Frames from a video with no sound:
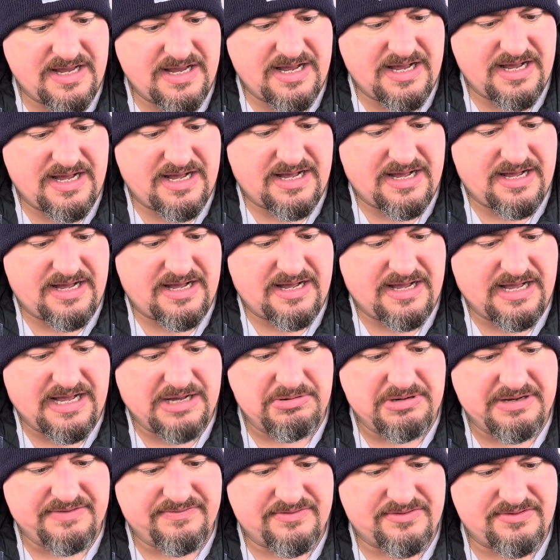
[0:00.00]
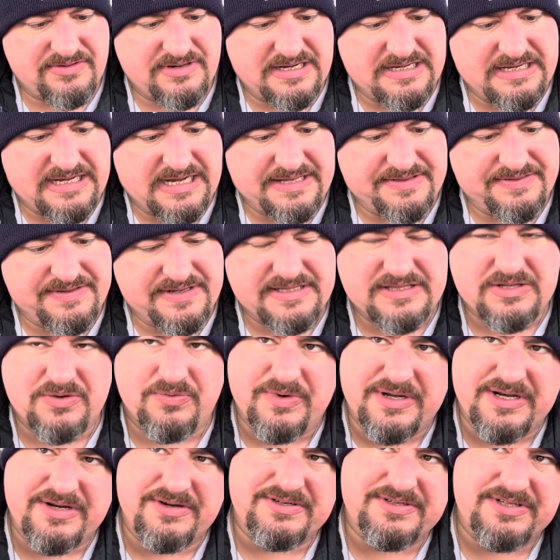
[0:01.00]
However, I think the
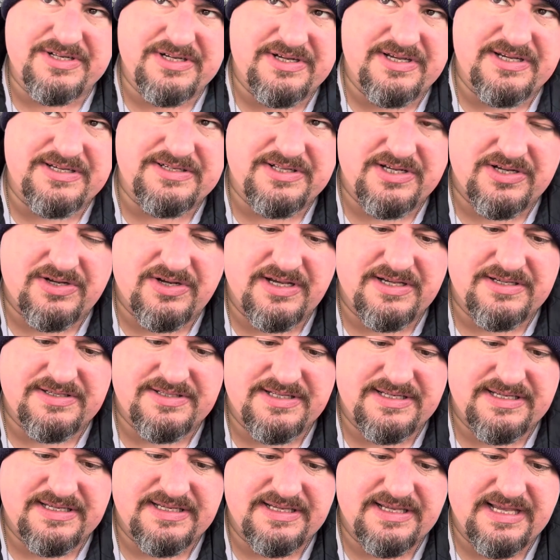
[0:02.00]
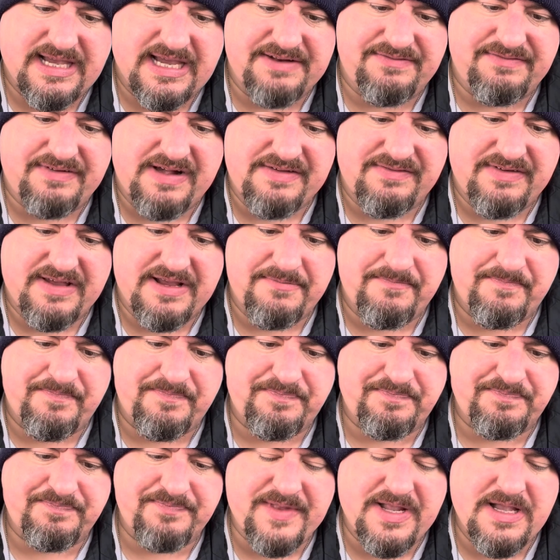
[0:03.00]
winner is the 858.
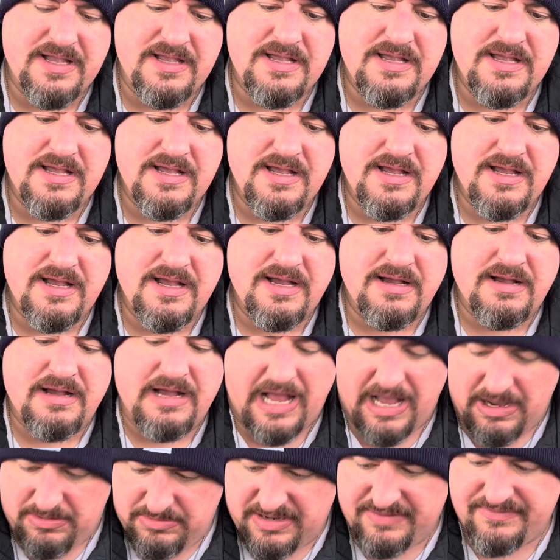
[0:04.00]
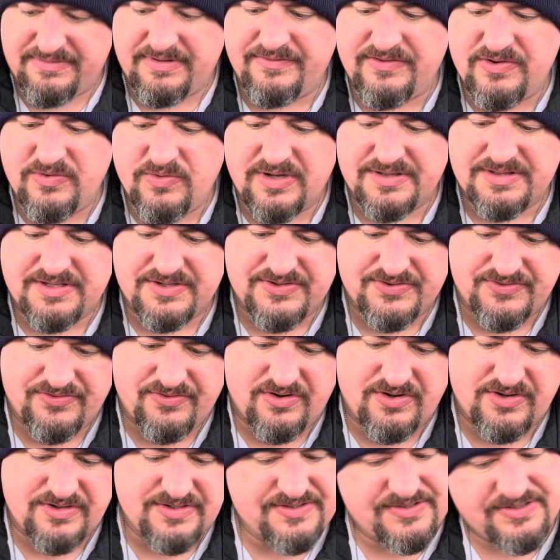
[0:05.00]
However, if you want the
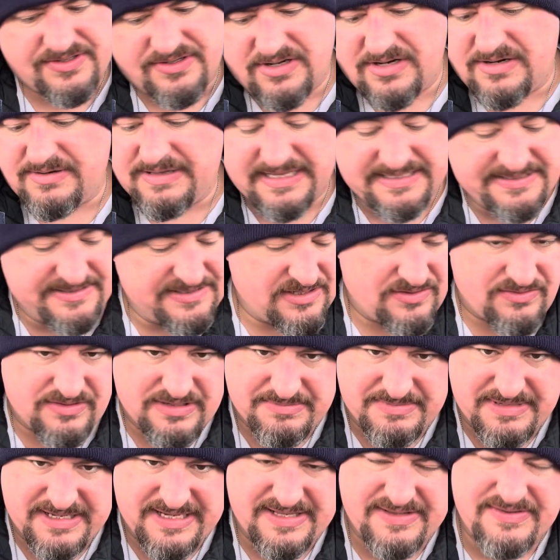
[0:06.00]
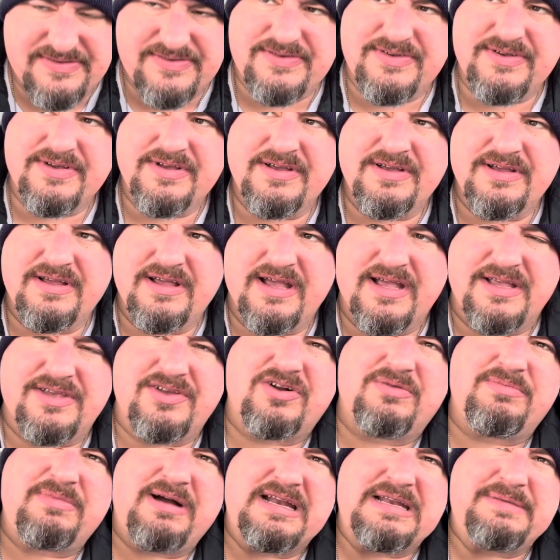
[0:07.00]
stronger cigar, that's the only means, and you
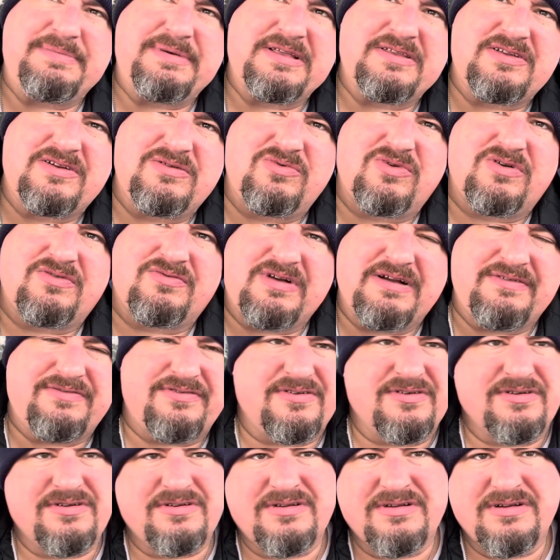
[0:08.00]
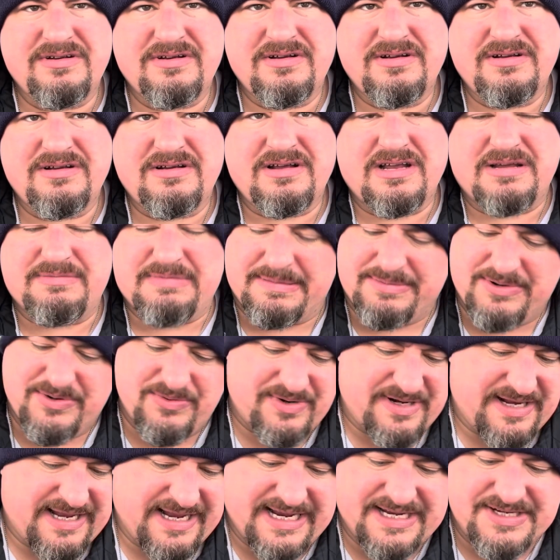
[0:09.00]
don't mind it being a little more rougher, and maybe you
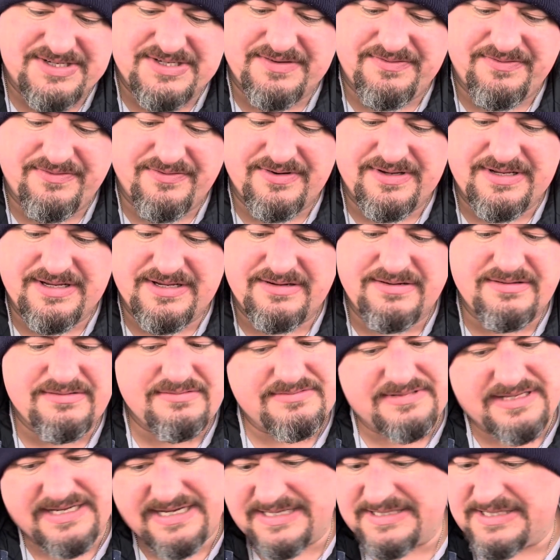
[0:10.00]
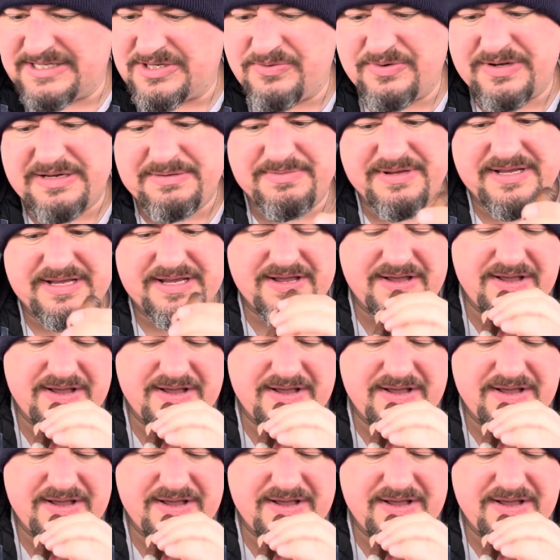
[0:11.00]
want to age it for a year, then get the Queen Bee.